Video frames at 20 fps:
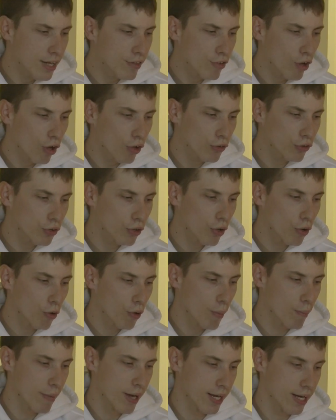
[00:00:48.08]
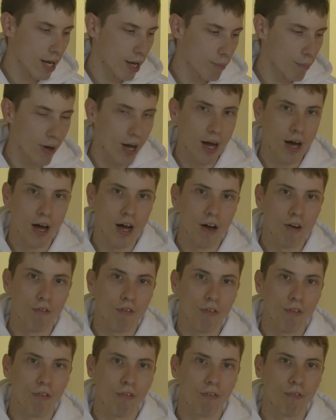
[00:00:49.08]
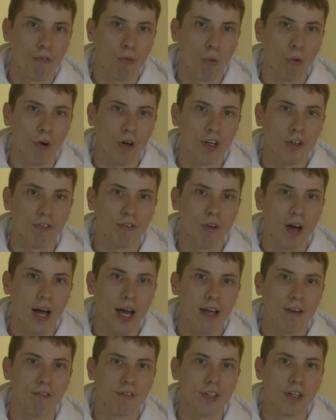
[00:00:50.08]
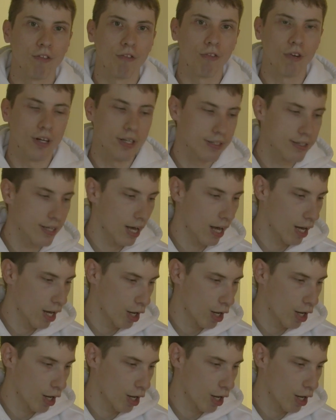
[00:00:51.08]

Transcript: It's also made up of 4 to 5 different